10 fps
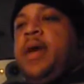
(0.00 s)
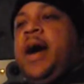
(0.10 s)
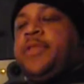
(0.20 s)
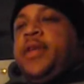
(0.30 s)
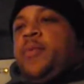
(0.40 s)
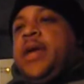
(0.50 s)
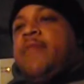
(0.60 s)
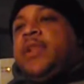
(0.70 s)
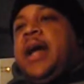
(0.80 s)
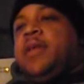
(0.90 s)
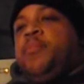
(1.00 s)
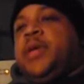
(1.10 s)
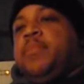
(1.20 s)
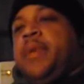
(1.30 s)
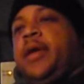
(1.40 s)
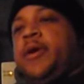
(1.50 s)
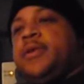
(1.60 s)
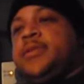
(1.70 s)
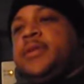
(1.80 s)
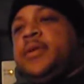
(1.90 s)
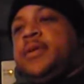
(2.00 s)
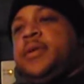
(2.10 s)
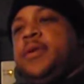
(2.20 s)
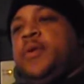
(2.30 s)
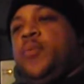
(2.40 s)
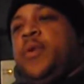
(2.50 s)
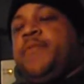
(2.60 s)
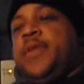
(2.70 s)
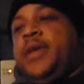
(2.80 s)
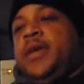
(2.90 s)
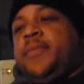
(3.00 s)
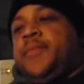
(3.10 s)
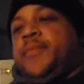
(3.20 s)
I think we have a lot of beat makers with the